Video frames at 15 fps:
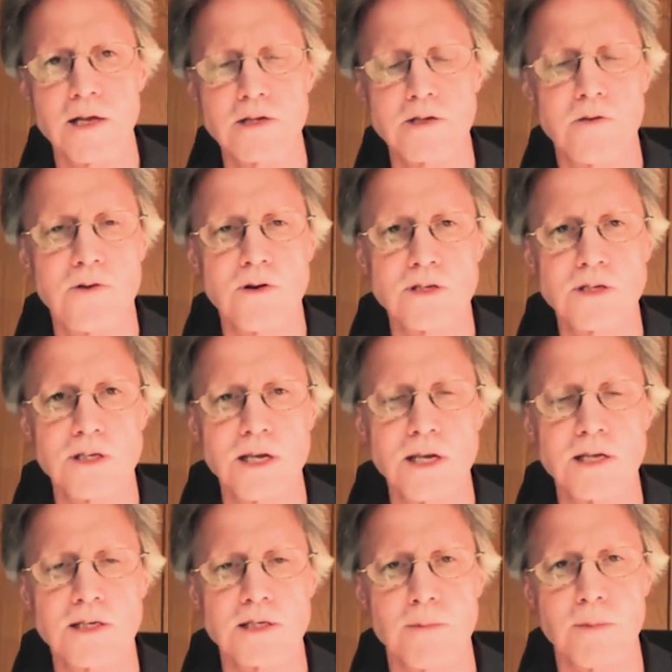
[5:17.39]
So if you're
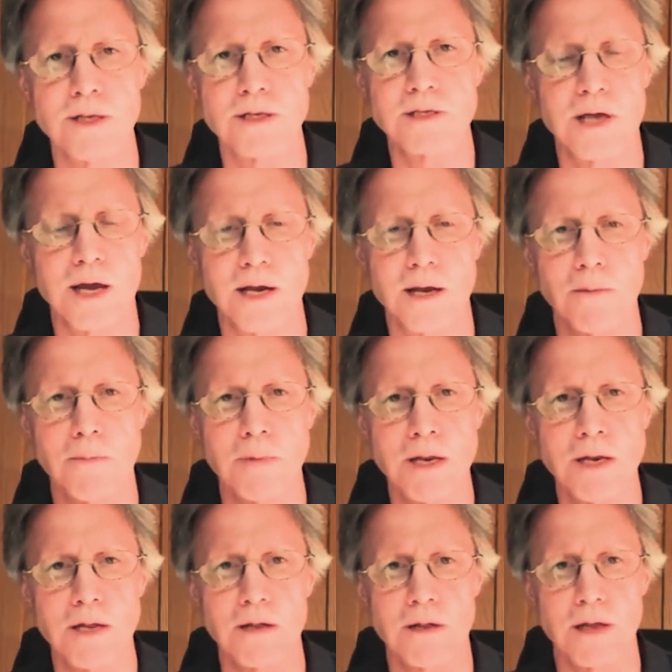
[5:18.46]
seeking some insight
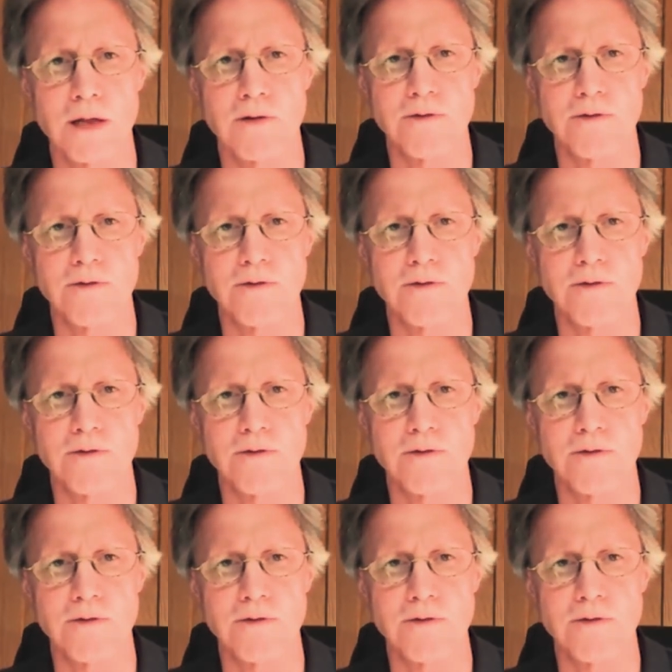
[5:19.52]
immediately